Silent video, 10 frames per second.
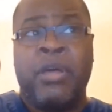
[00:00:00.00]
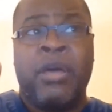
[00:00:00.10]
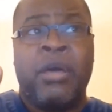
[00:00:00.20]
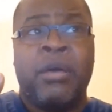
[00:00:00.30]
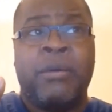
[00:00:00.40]

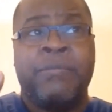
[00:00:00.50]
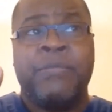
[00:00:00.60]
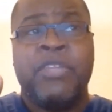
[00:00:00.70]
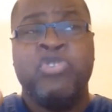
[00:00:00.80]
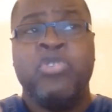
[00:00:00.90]
uh,
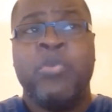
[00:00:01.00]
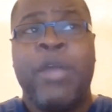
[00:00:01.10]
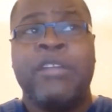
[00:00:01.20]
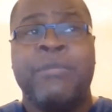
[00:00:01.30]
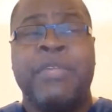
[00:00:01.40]
in
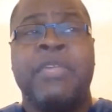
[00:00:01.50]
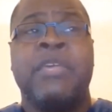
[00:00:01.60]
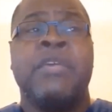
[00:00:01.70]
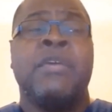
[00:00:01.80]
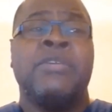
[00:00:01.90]
Deuteronomy,
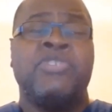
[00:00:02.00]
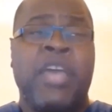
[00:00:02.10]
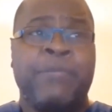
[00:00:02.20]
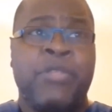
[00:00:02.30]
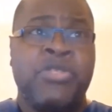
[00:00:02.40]

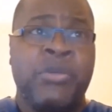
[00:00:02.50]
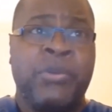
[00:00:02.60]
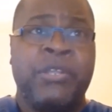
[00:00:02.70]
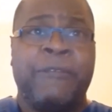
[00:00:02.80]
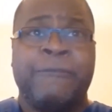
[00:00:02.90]
chapter
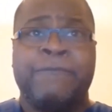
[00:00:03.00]
30.